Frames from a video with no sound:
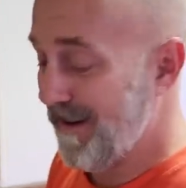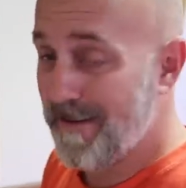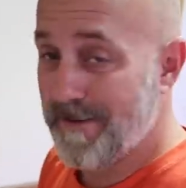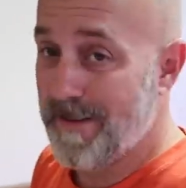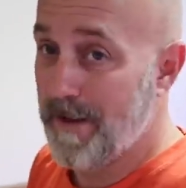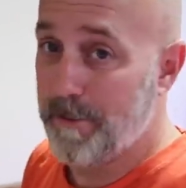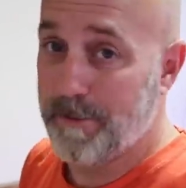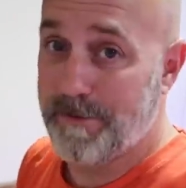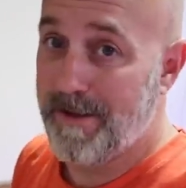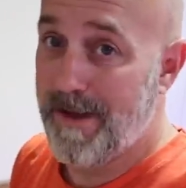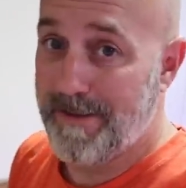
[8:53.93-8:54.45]

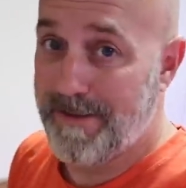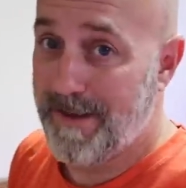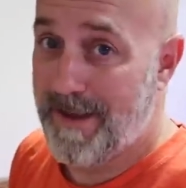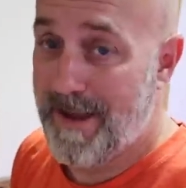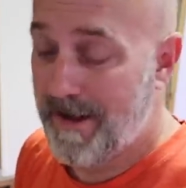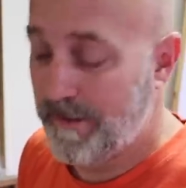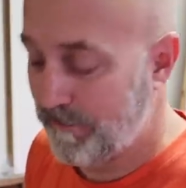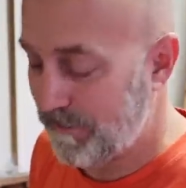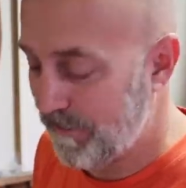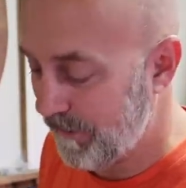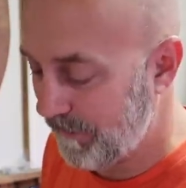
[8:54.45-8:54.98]
That was not the
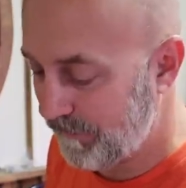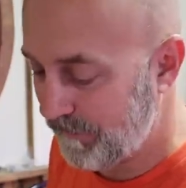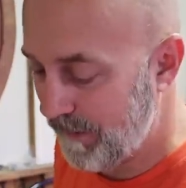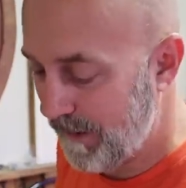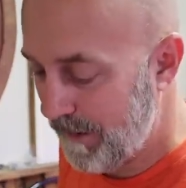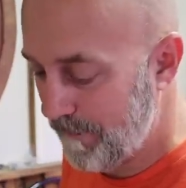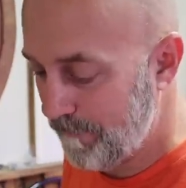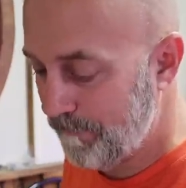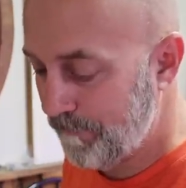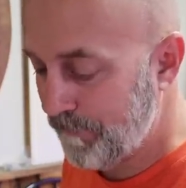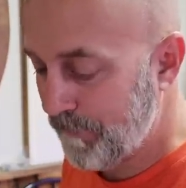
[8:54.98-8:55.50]
case this
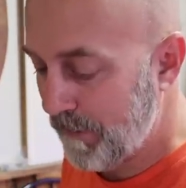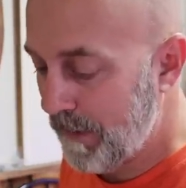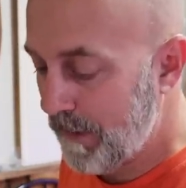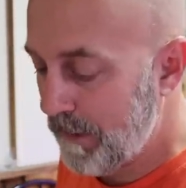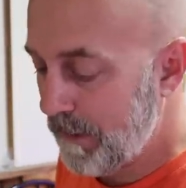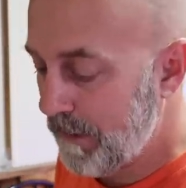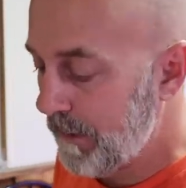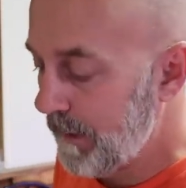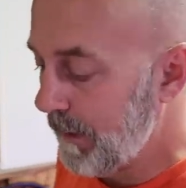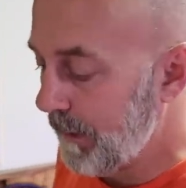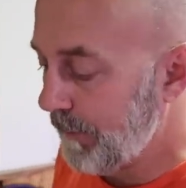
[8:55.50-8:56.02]
time.
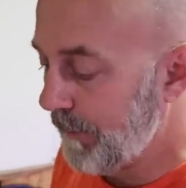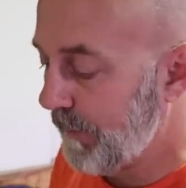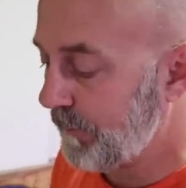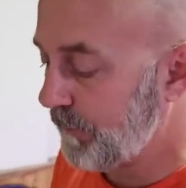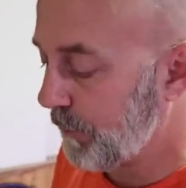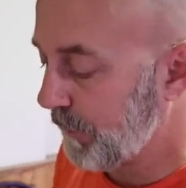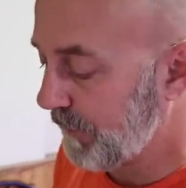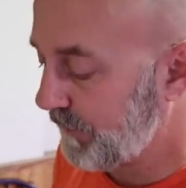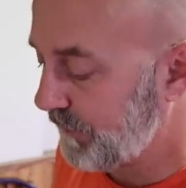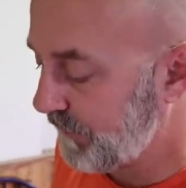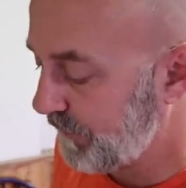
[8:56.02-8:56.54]

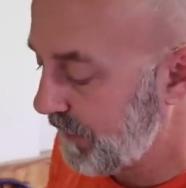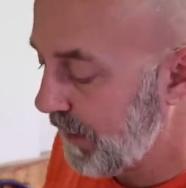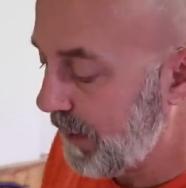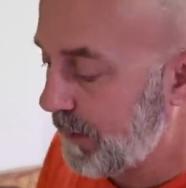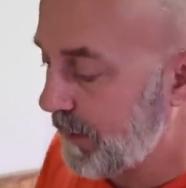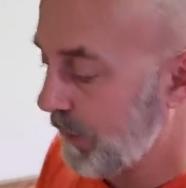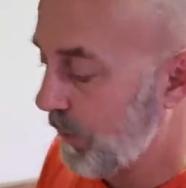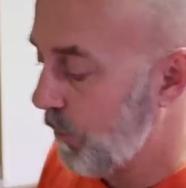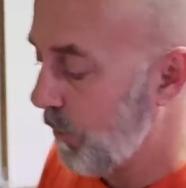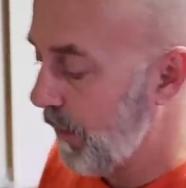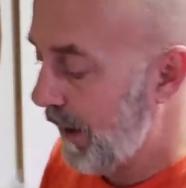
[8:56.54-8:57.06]
This was stuck
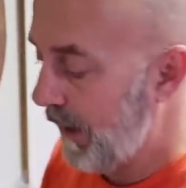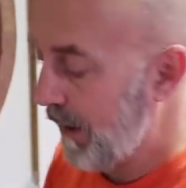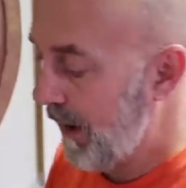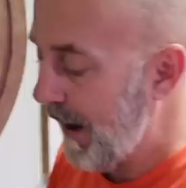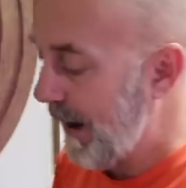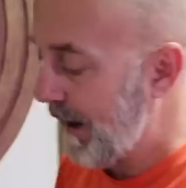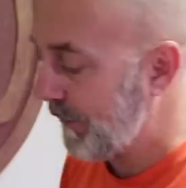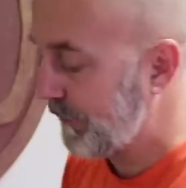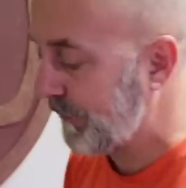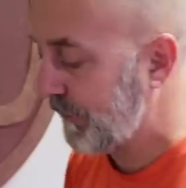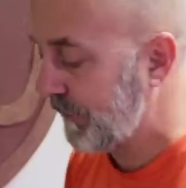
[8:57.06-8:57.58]
in a
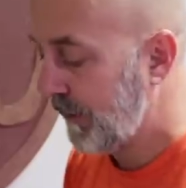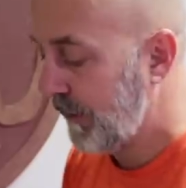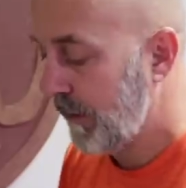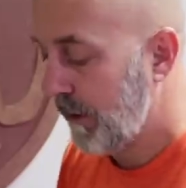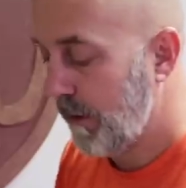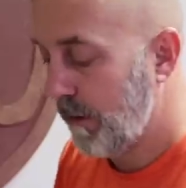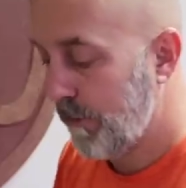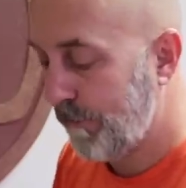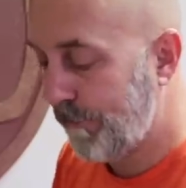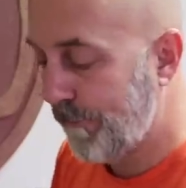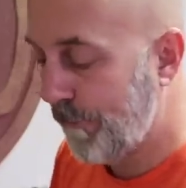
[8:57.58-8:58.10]
warehouse
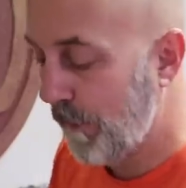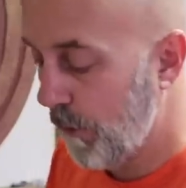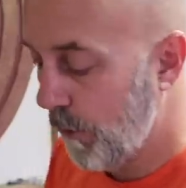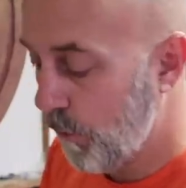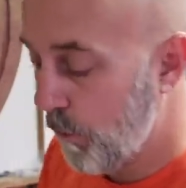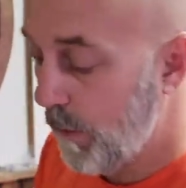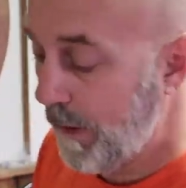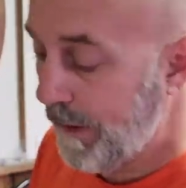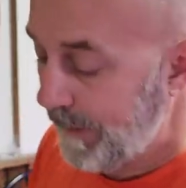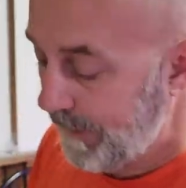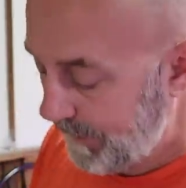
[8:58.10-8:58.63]
for a
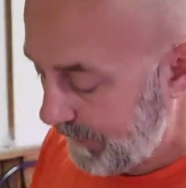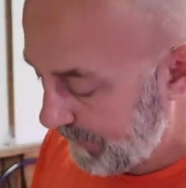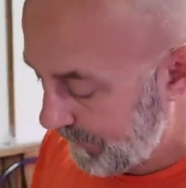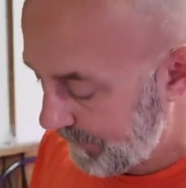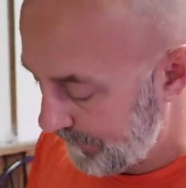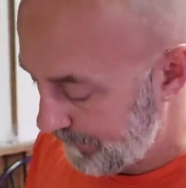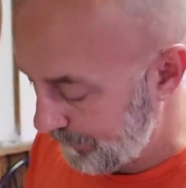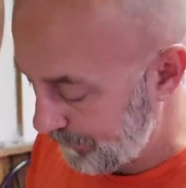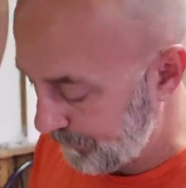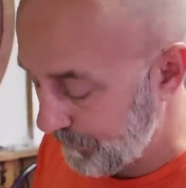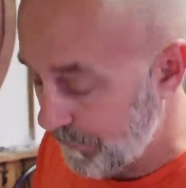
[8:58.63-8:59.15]
week.
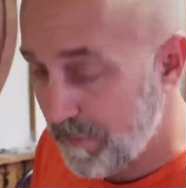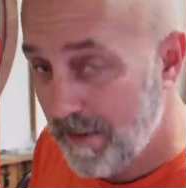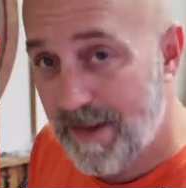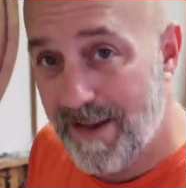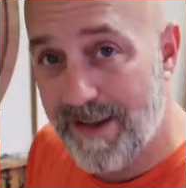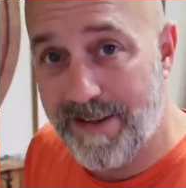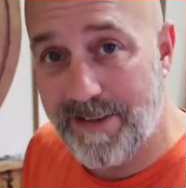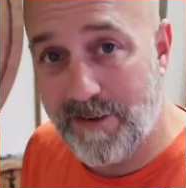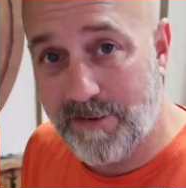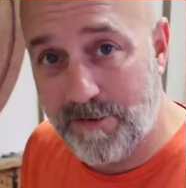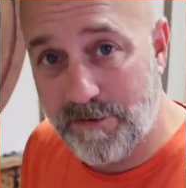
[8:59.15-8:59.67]

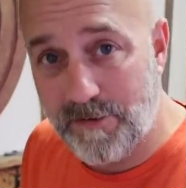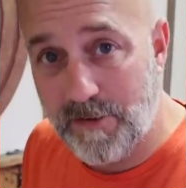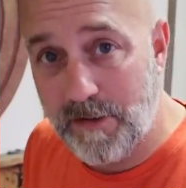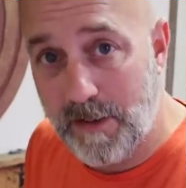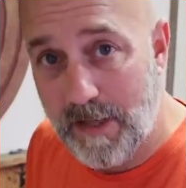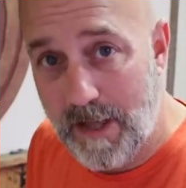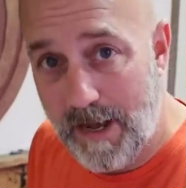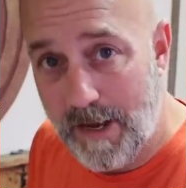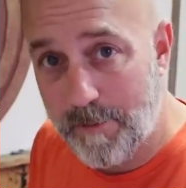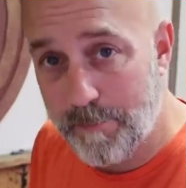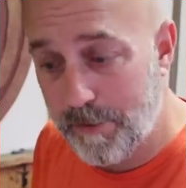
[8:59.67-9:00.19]
And this is a
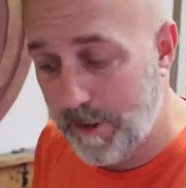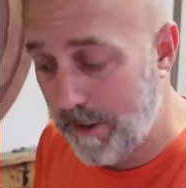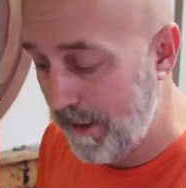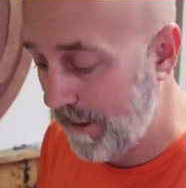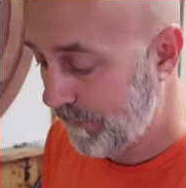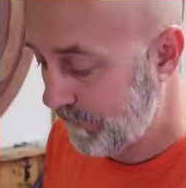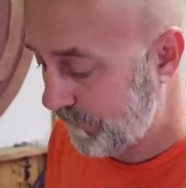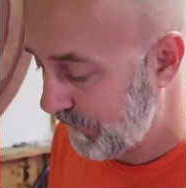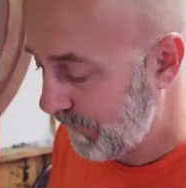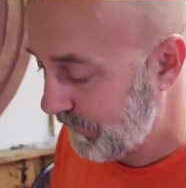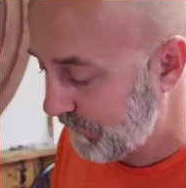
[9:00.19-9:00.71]
lot of
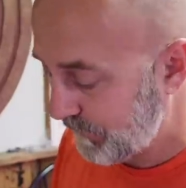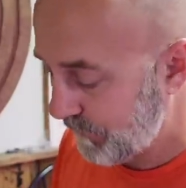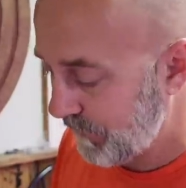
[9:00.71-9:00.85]
plants. This